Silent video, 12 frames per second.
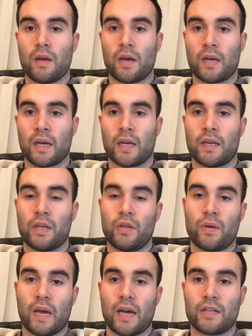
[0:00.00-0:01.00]
Again, you
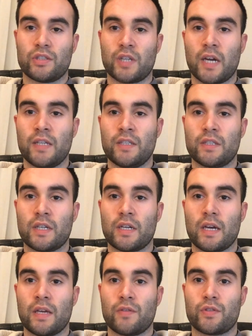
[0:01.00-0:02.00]
can change
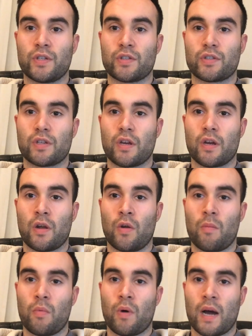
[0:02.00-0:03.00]
it, it's just a
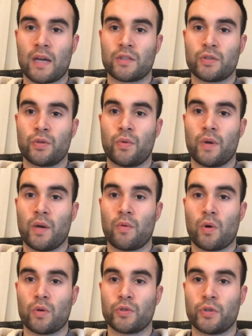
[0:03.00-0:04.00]
lot more hassle, it will
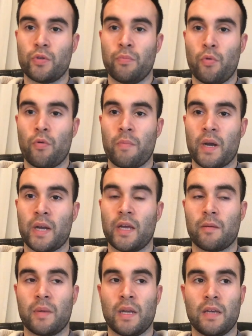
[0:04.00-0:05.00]
cost you more money.
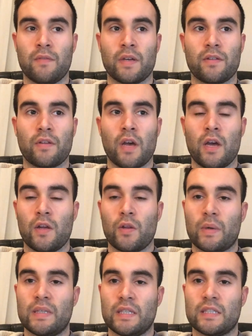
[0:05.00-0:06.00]
I believe it's
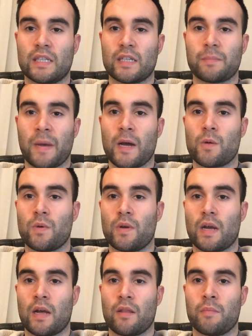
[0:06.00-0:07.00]
£26
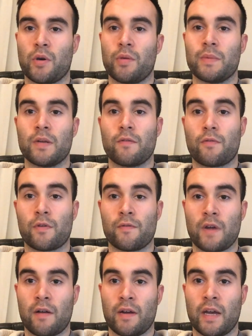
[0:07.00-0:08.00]
at the moment for a
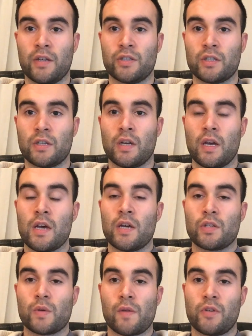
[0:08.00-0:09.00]
variation,
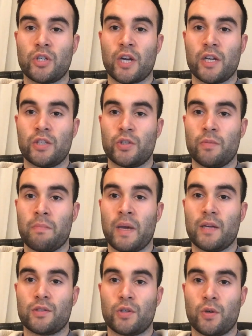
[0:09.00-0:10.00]
so every change you
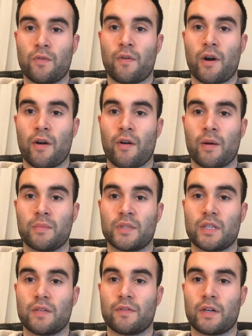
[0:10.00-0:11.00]
make to your firearms
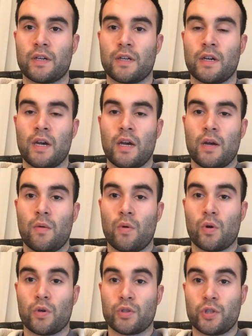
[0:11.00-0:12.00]
certificate will
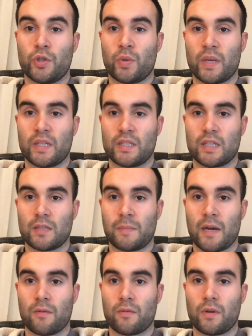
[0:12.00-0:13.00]
cost you
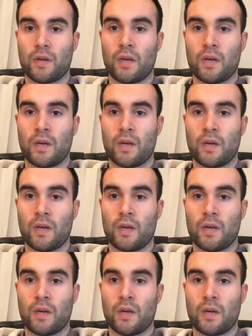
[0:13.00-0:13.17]
£26.